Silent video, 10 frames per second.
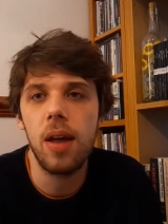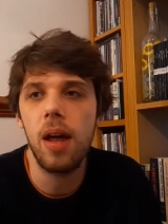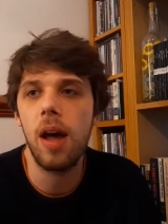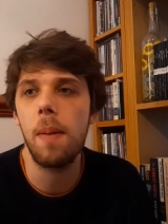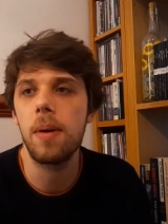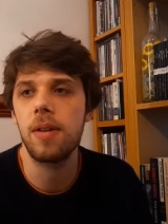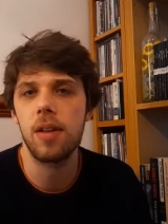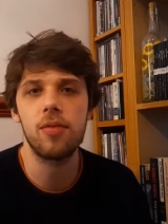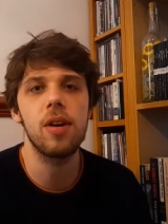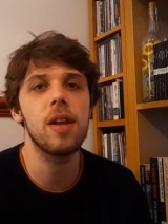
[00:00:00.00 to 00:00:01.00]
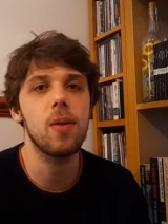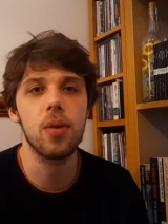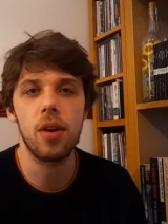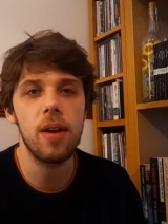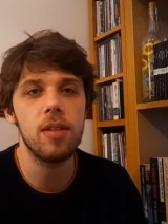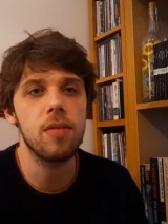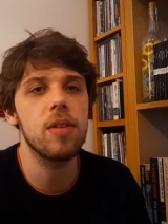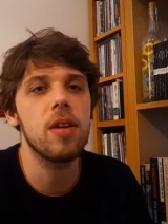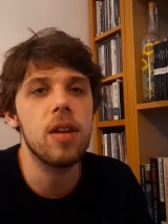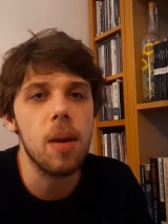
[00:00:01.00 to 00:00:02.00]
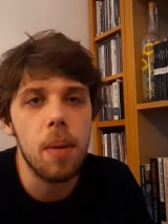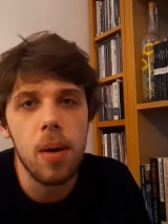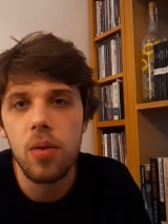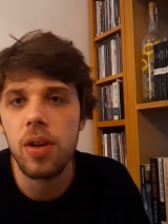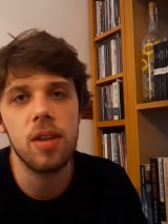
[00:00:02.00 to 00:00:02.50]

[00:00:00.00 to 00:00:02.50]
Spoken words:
because that's really all there is of his earlier poetry.